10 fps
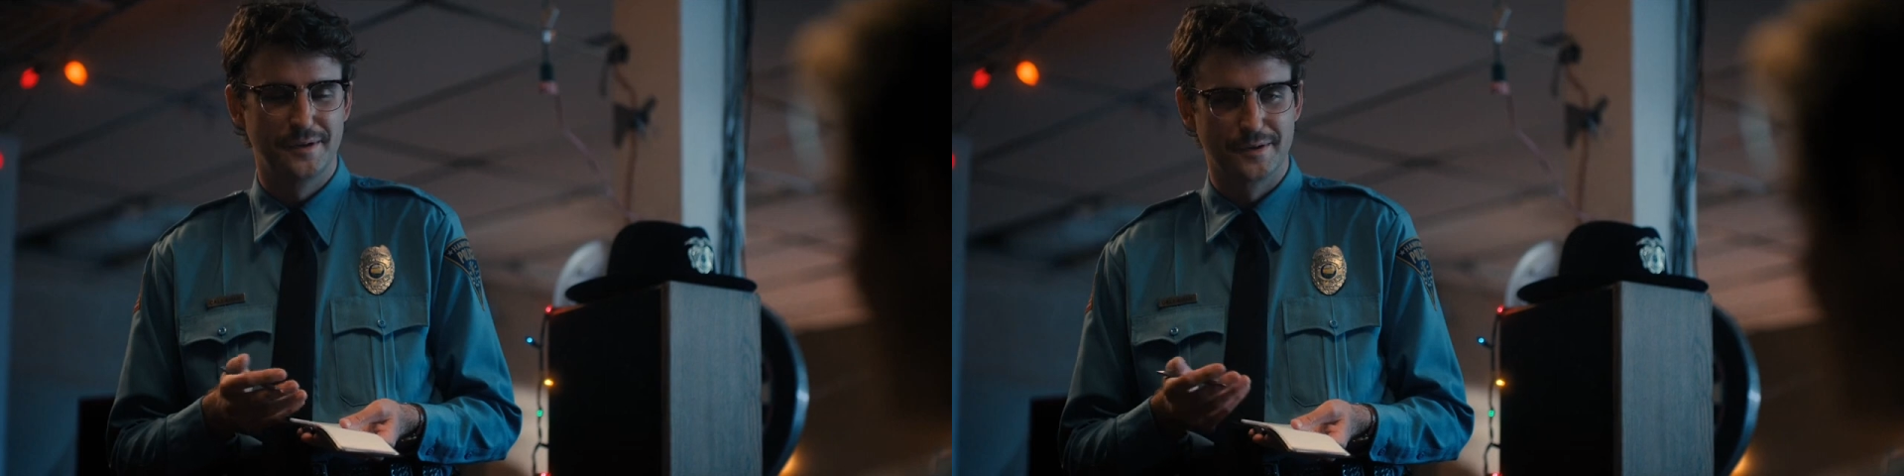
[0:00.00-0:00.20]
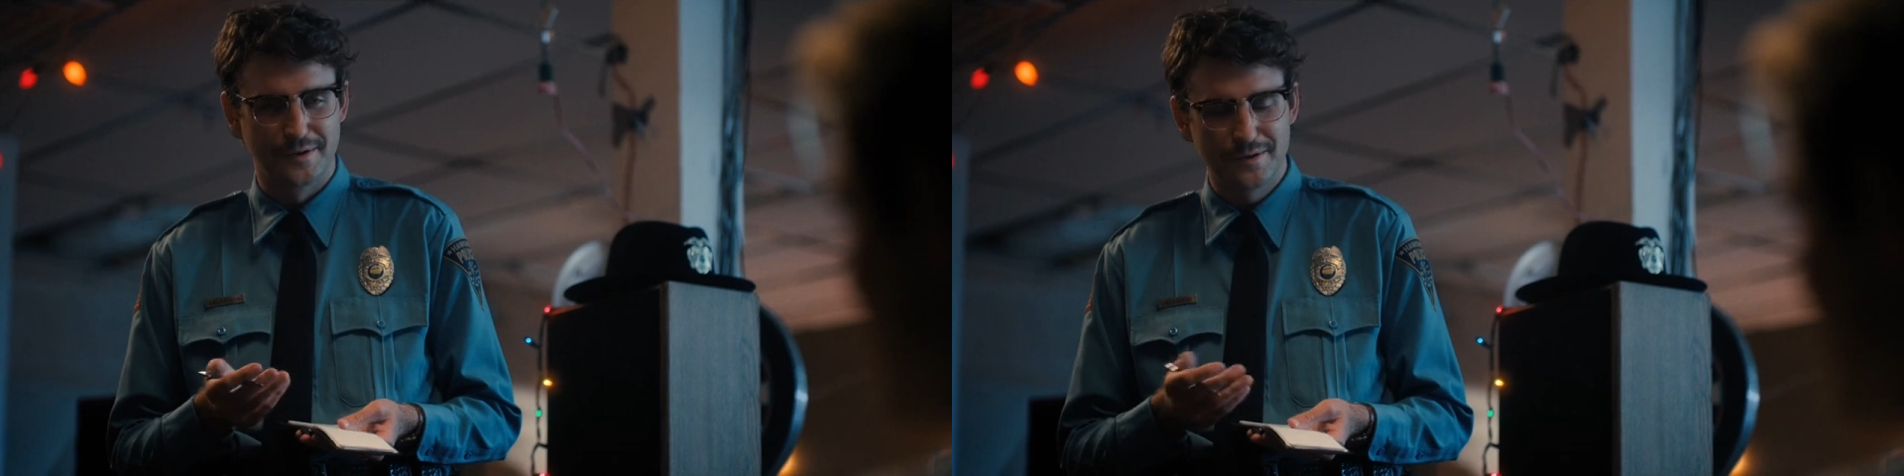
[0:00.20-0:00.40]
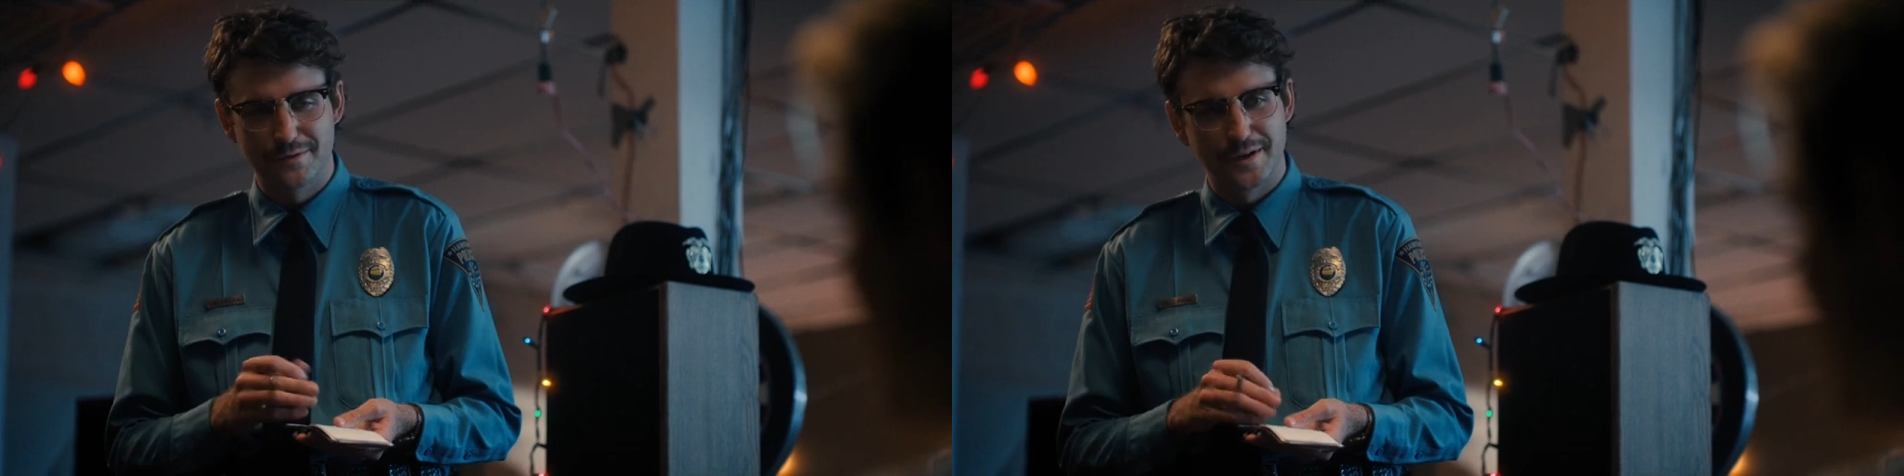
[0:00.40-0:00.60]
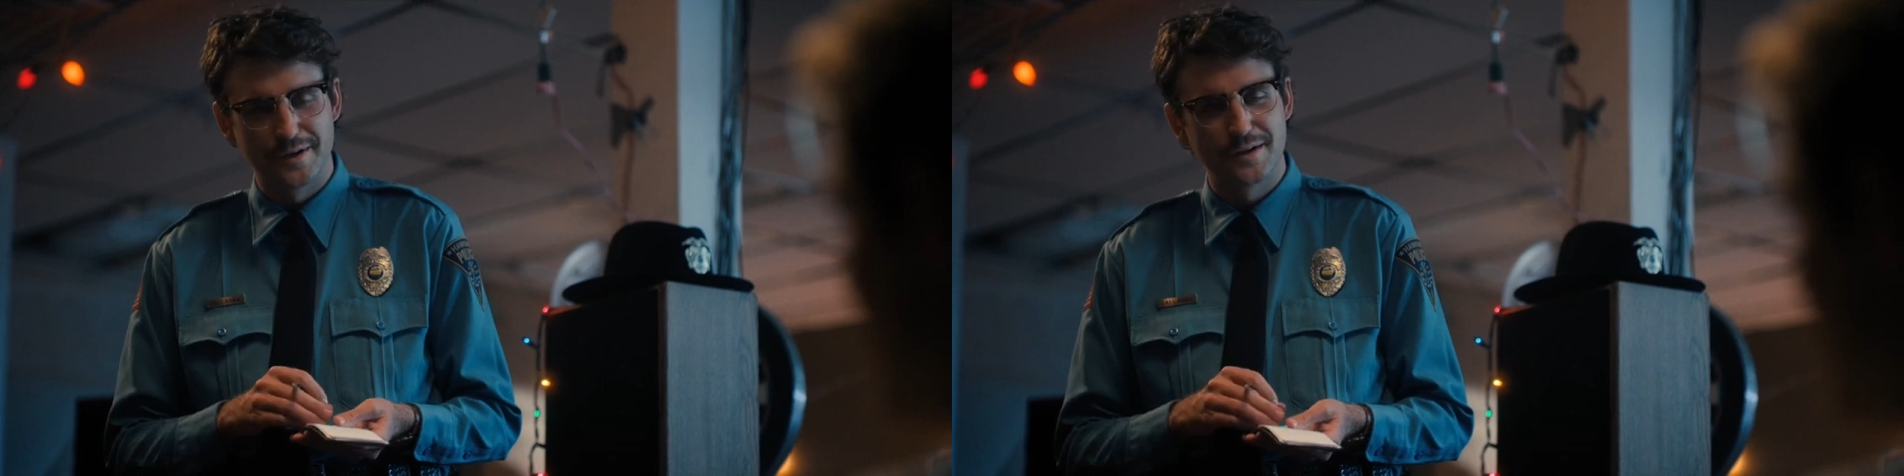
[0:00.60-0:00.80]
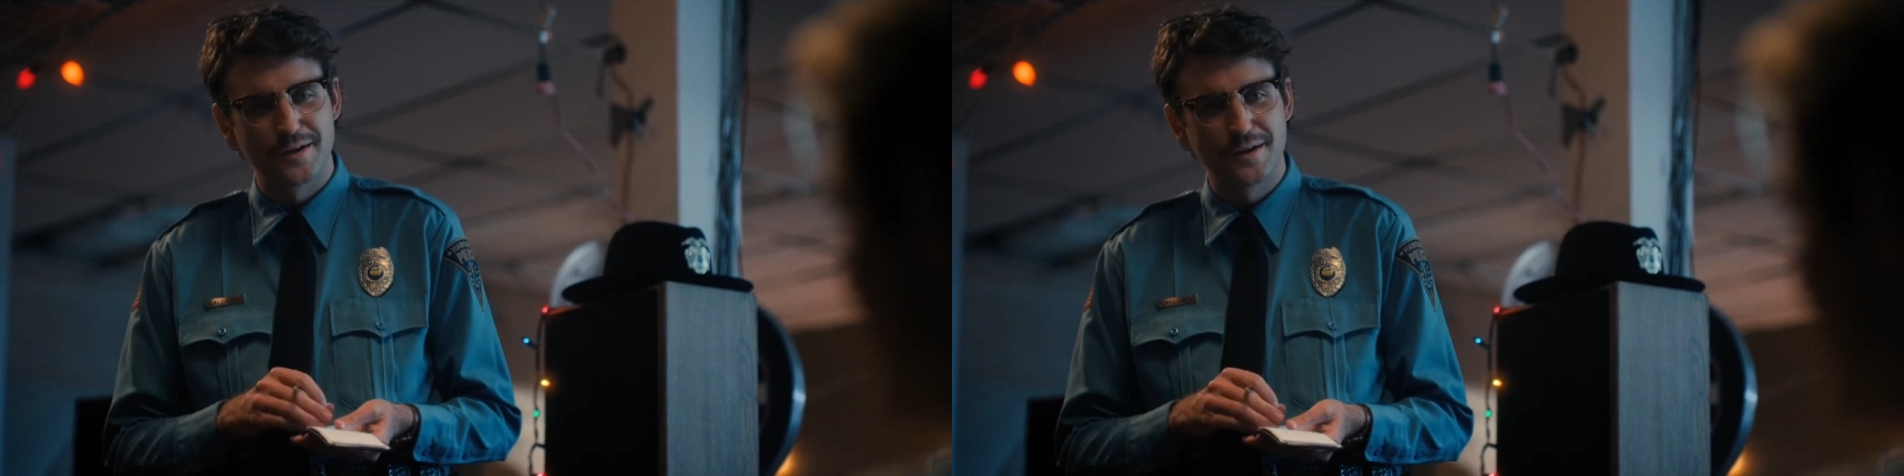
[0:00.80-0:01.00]
your girlfriend and
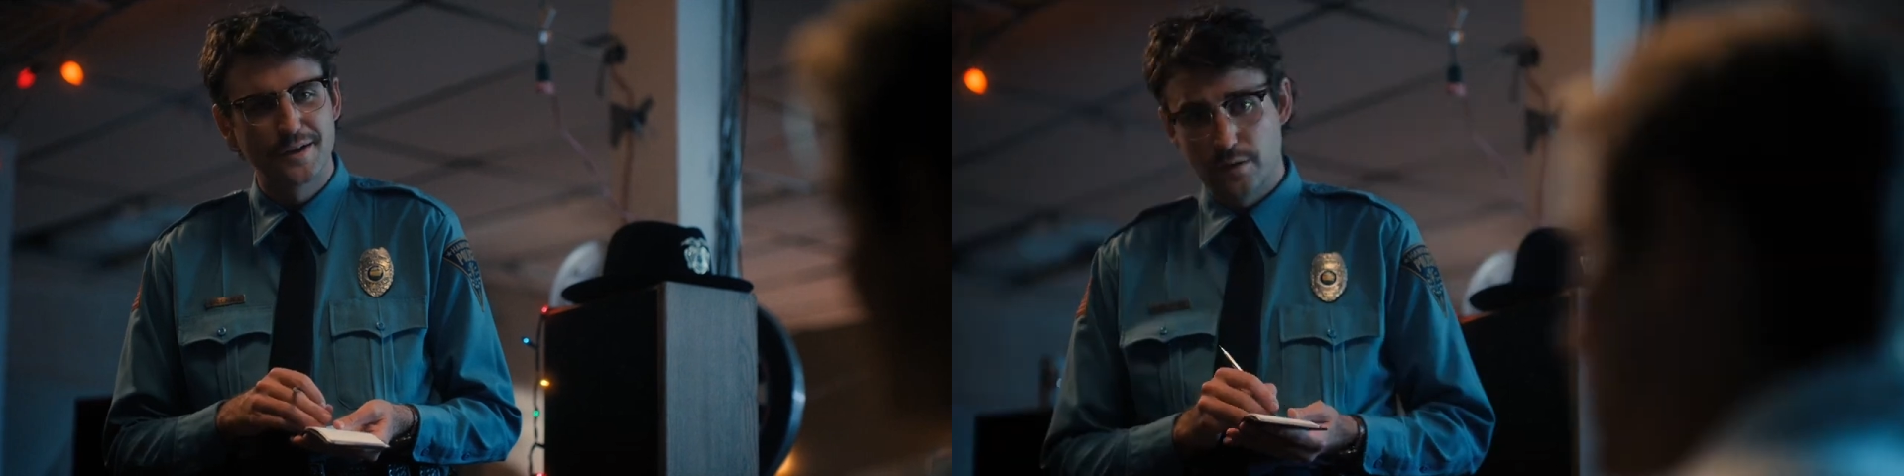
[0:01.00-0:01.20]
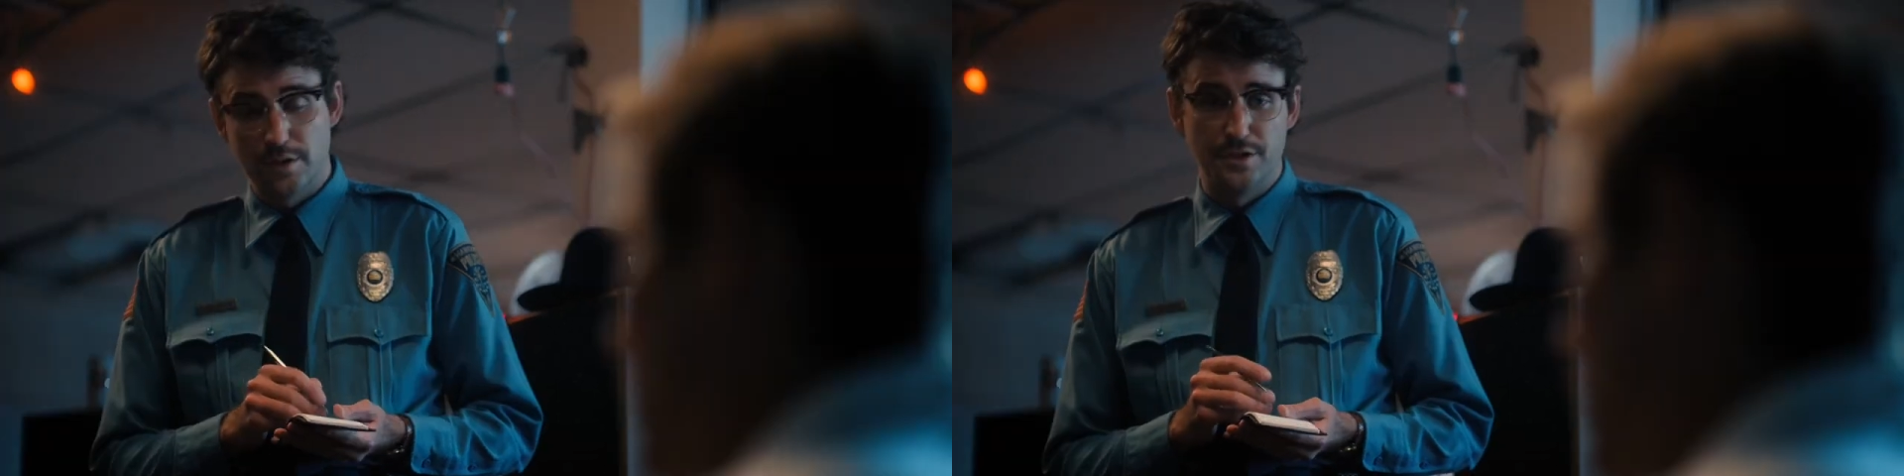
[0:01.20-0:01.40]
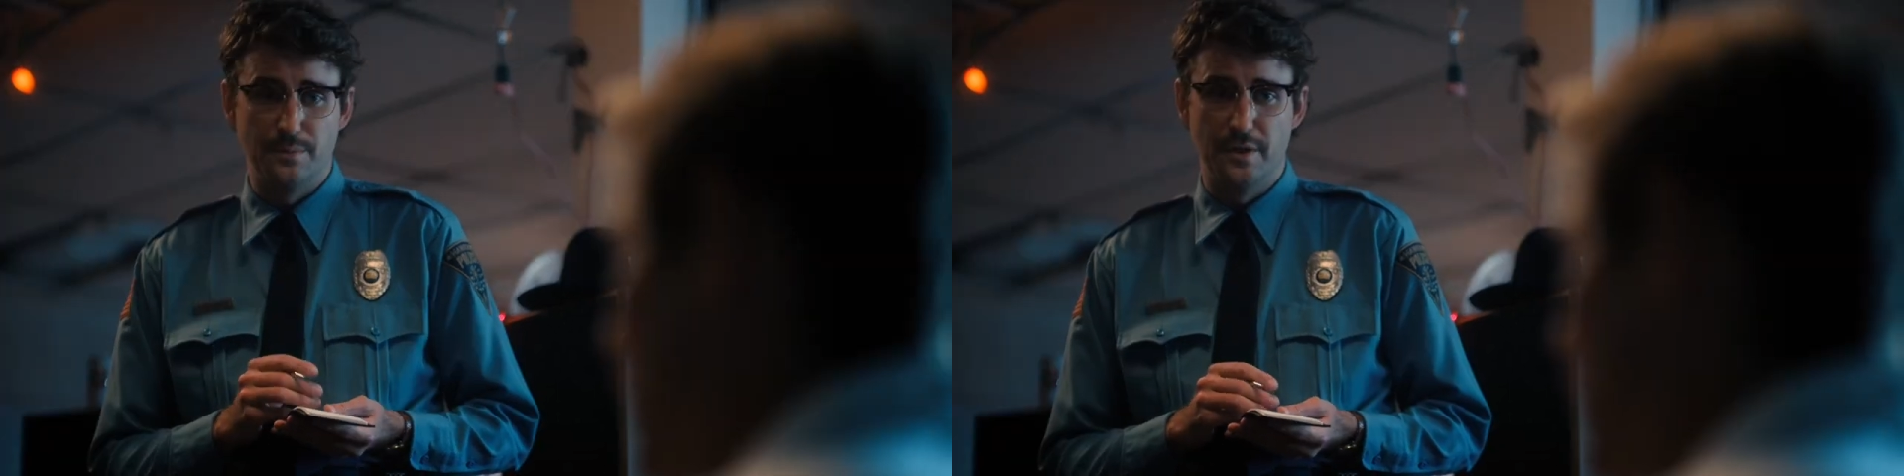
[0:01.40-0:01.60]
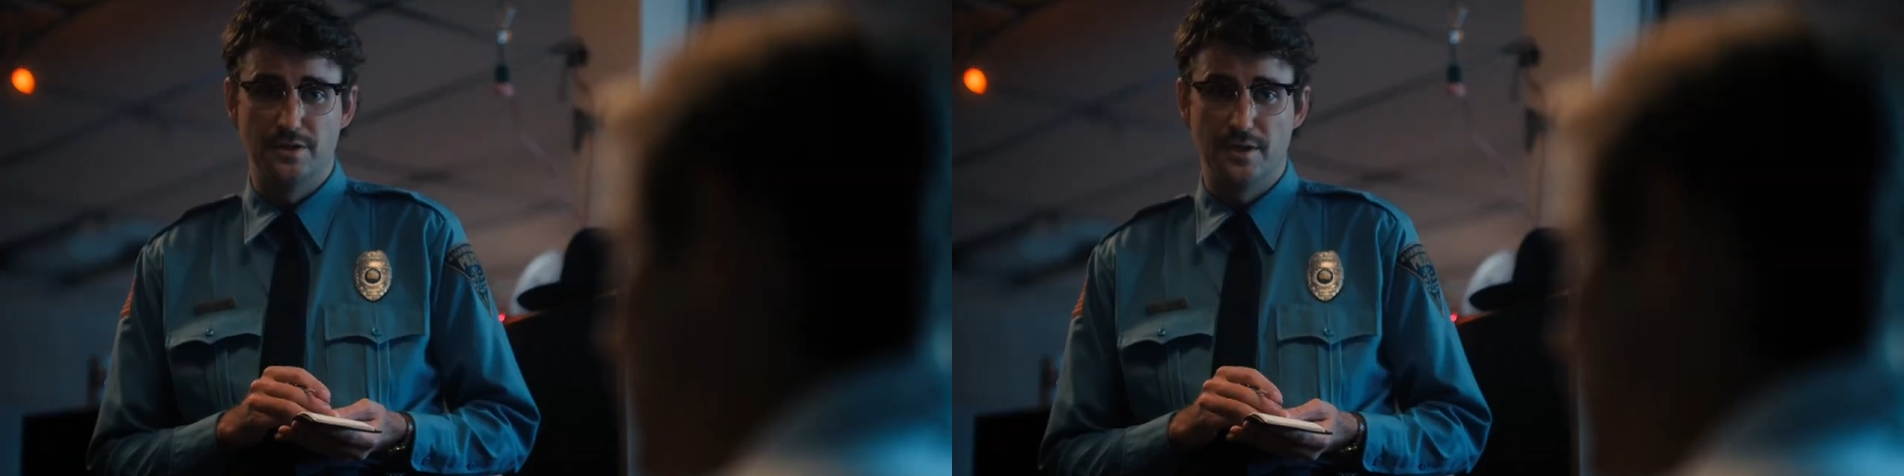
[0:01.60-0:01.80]
all. Did she mention